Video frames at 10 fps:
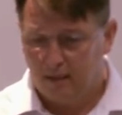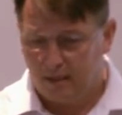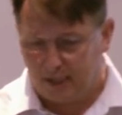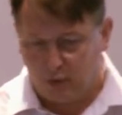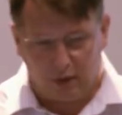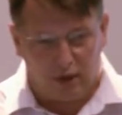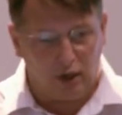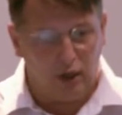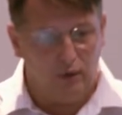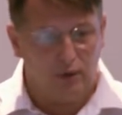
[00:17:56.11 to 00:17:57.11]
So that sort of
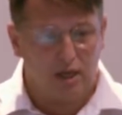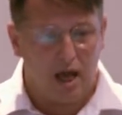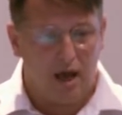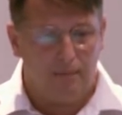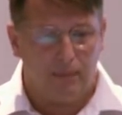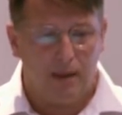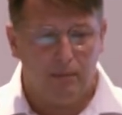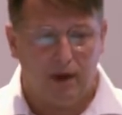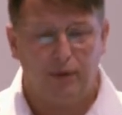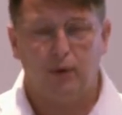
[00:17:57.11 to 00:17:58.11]
concludes
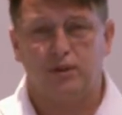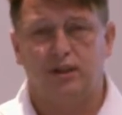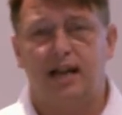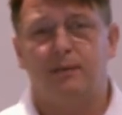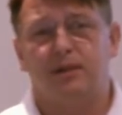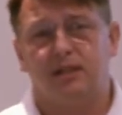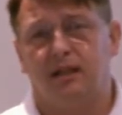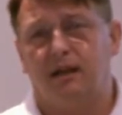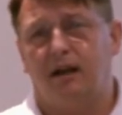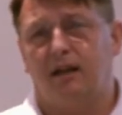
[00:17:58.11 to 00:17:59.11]
my thoughts on elements.
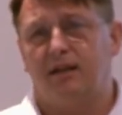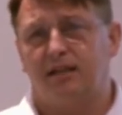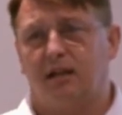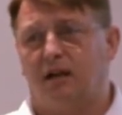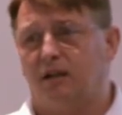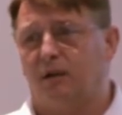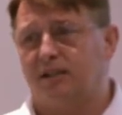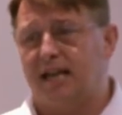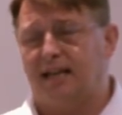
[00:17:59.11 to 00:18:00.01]
And I know there's a lot of